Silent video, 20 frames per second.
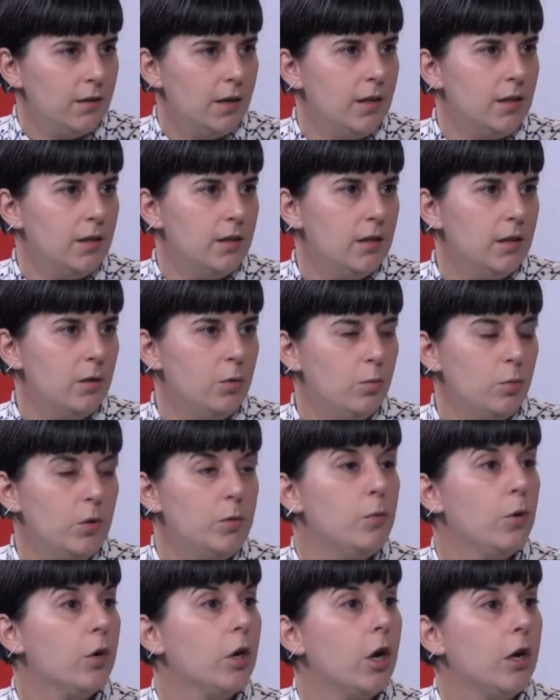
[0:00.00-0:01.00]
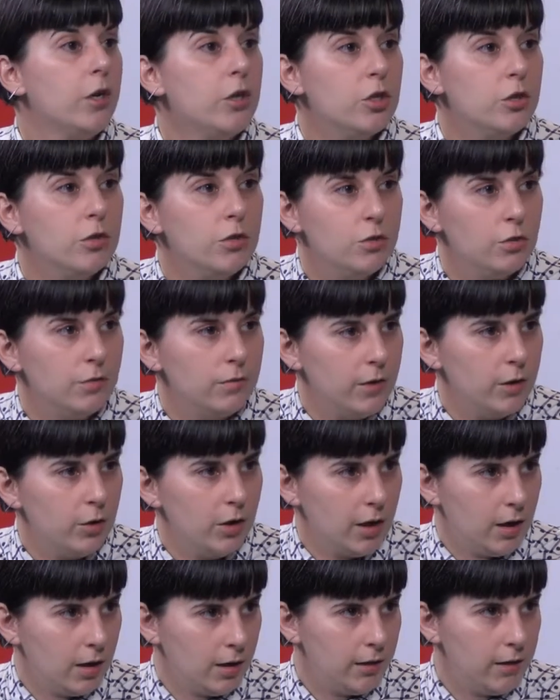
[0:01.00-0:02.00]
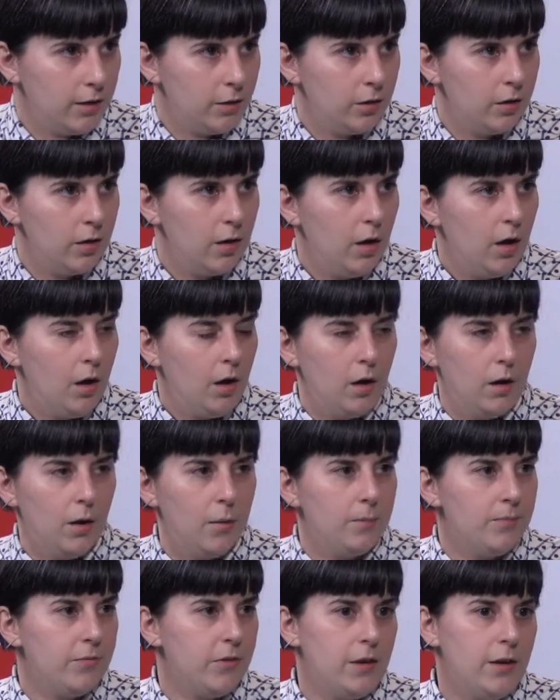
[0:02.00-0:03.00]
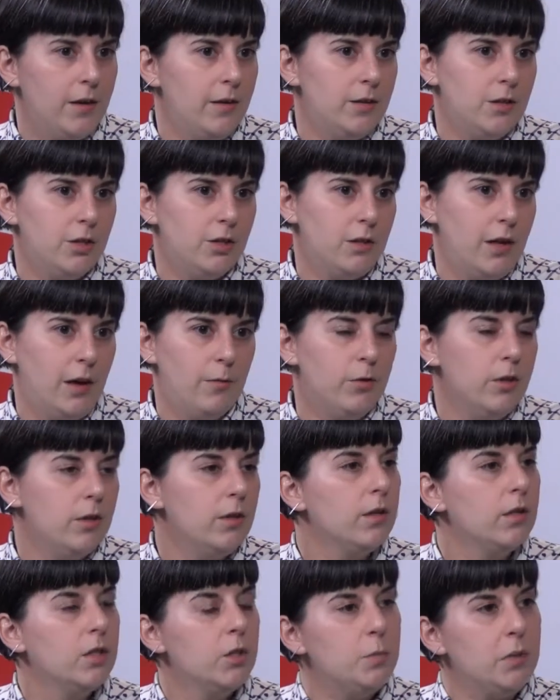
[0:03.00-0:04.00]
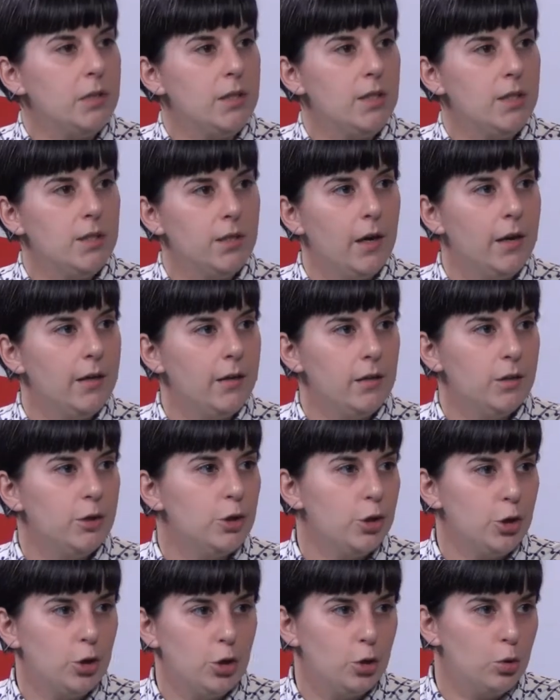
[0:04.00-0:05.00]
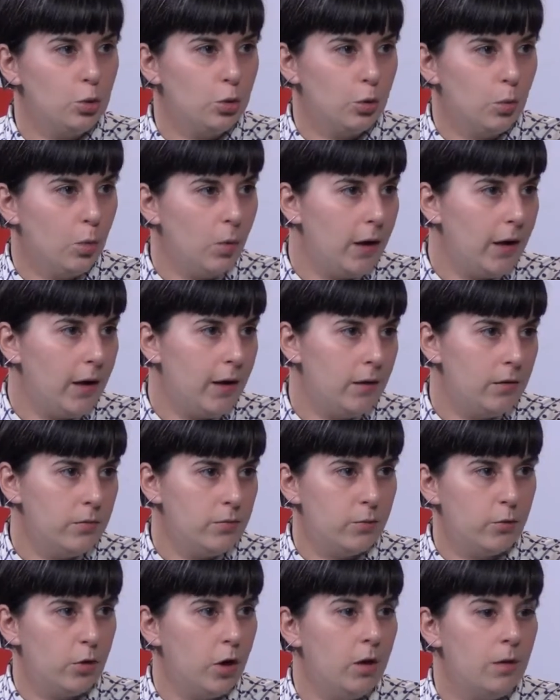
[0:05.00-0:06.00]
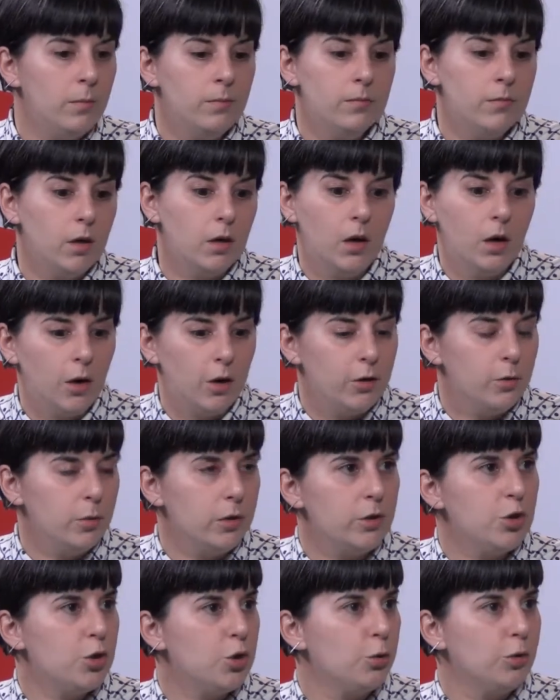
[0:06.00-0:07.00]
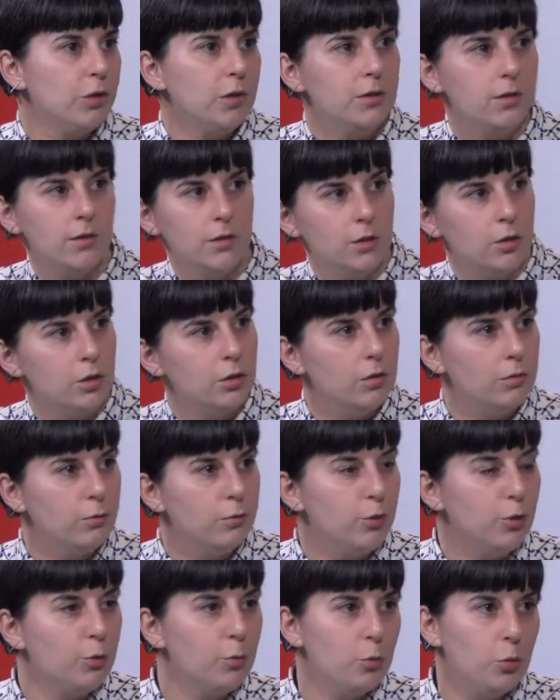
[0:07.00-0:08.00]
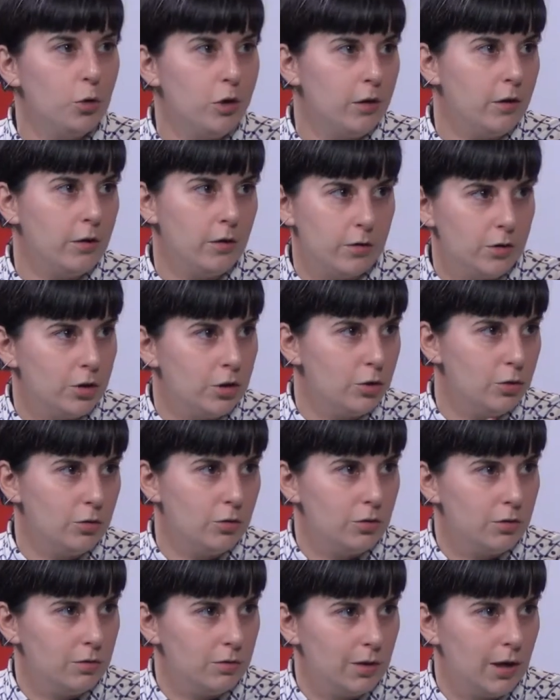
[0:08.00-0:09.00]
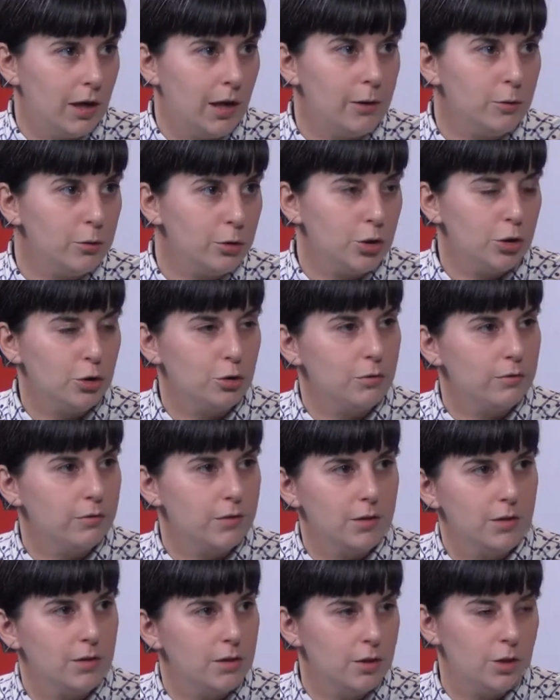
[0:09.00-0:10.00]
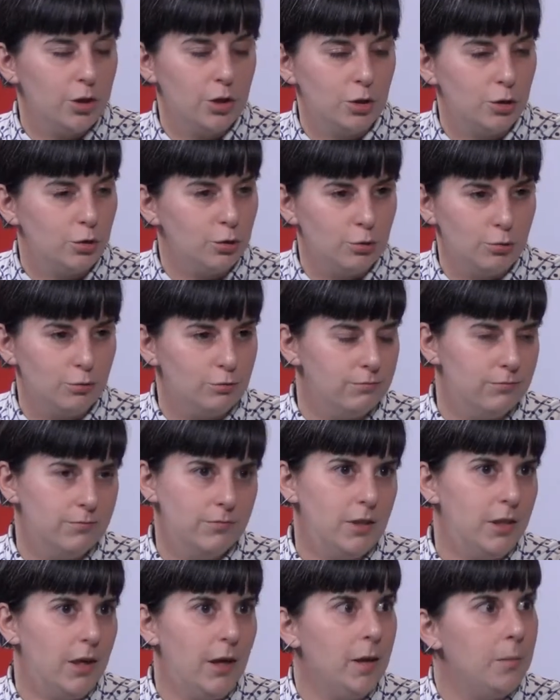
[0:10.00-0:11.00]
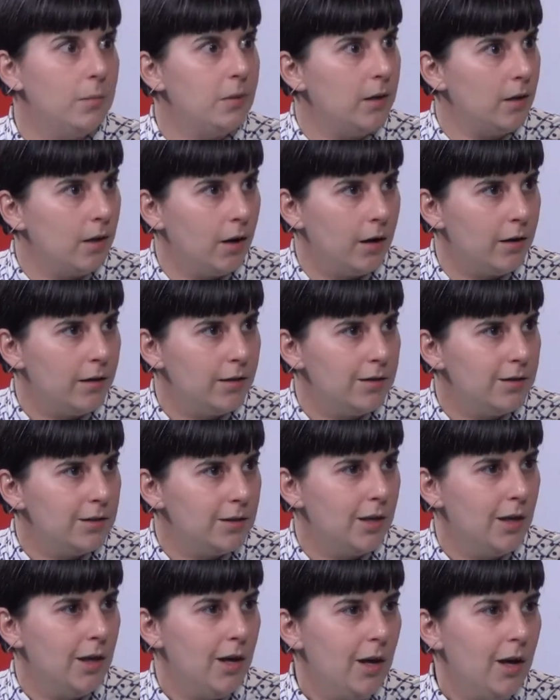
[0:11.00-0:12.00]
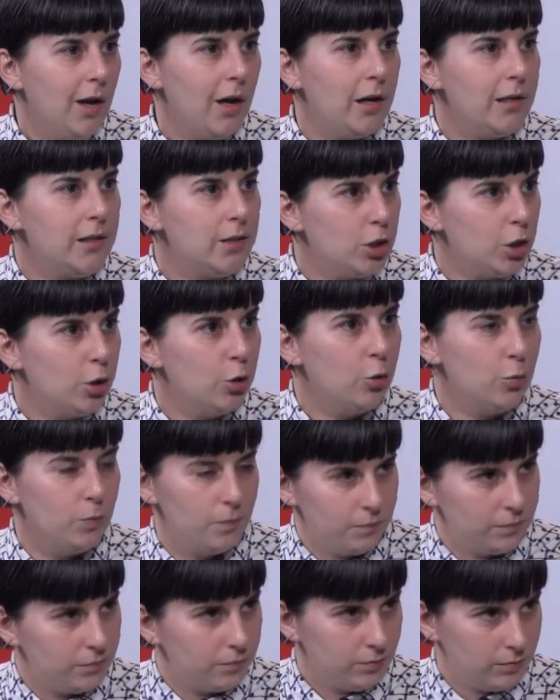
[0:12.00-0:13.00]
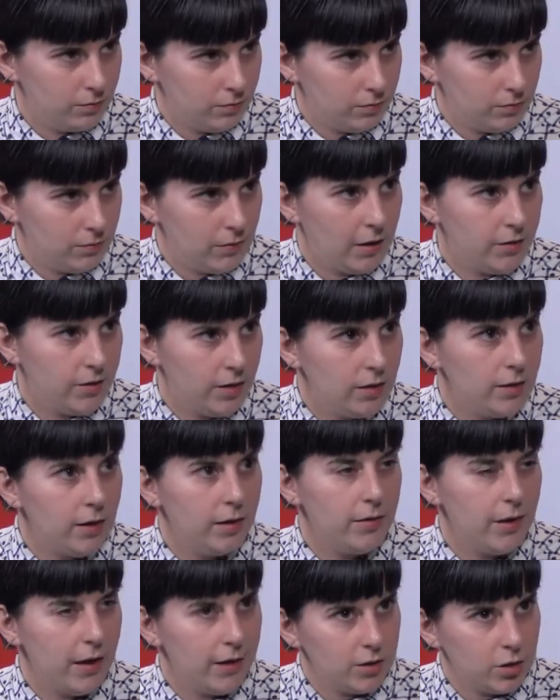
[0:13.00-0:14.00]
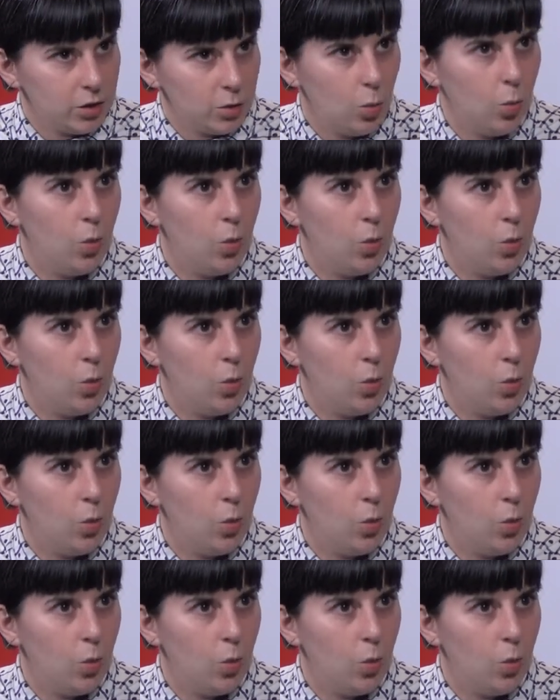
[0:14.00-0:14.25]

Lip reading: that the repercussions are very clear, that everything has been designed in a secure way from the hardware choice to the firmware to the cloud service to the APIs. And so I think that that's